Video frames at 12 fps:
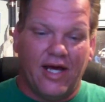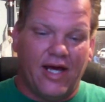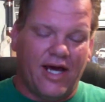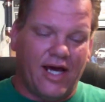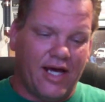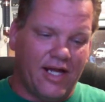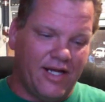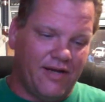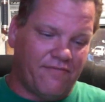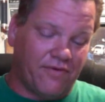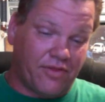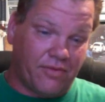And
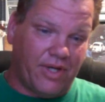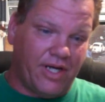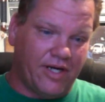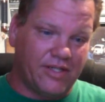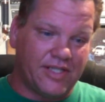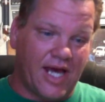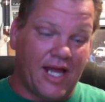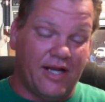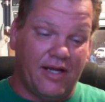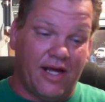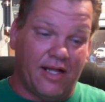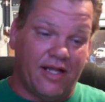for three years, and
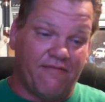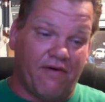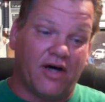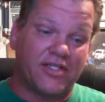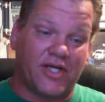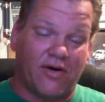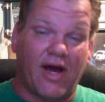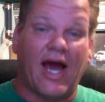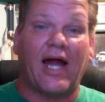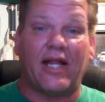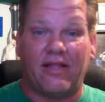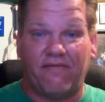and they've also
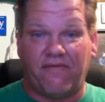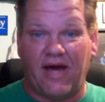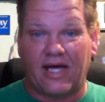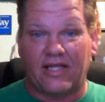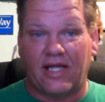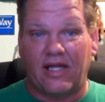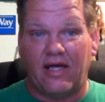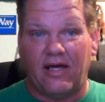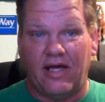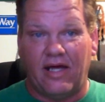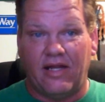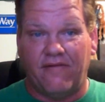added the fact that
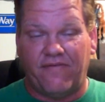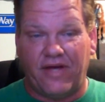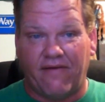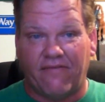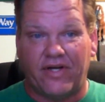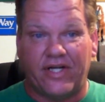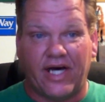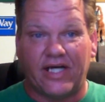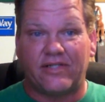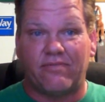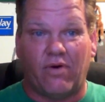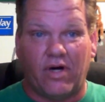and if he ever
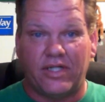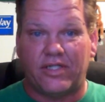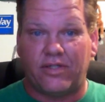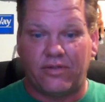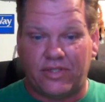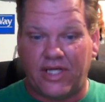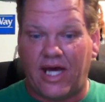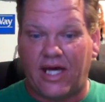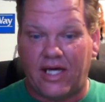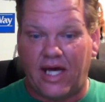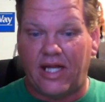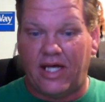does want to take
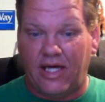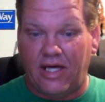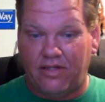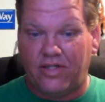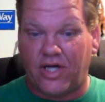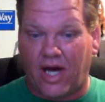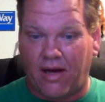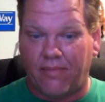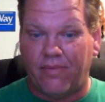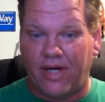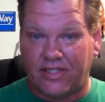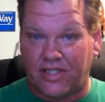any
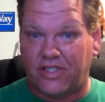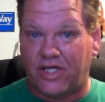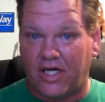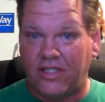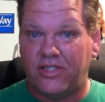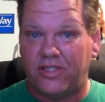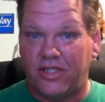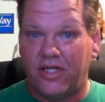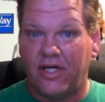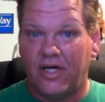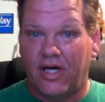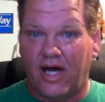job as a judge
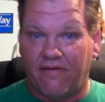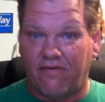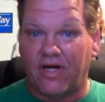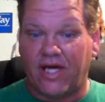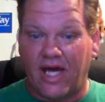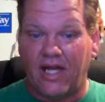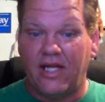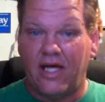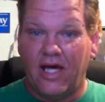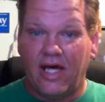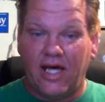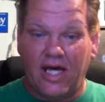ever again,
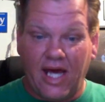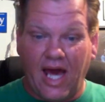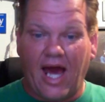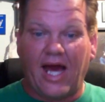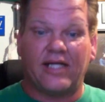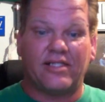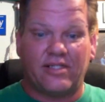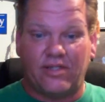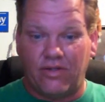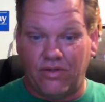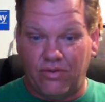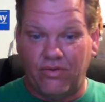he has
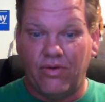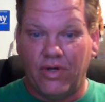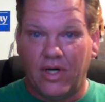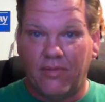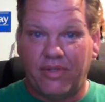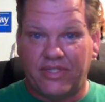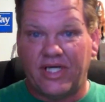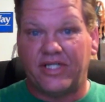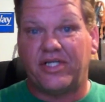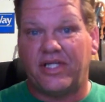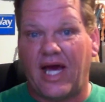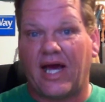to
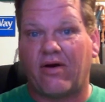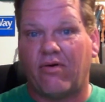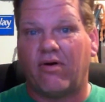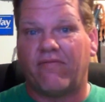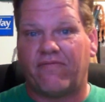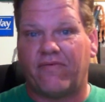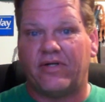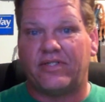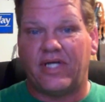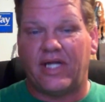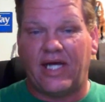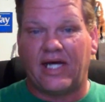petition that court
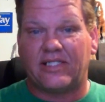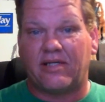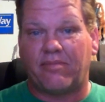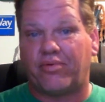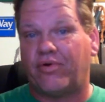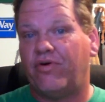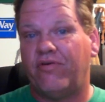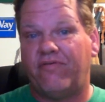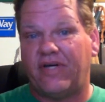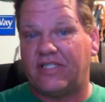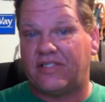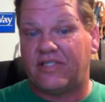first, and he has to prove
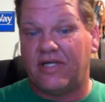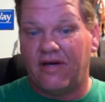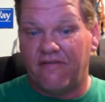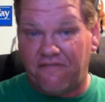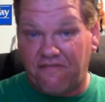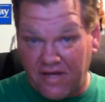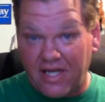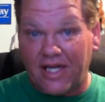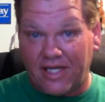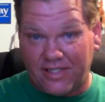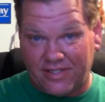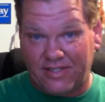his
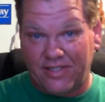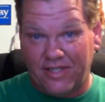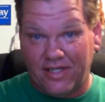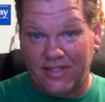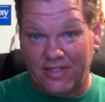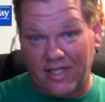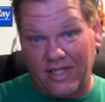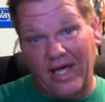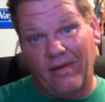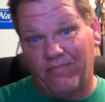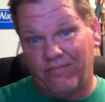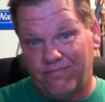fitness to
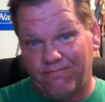them.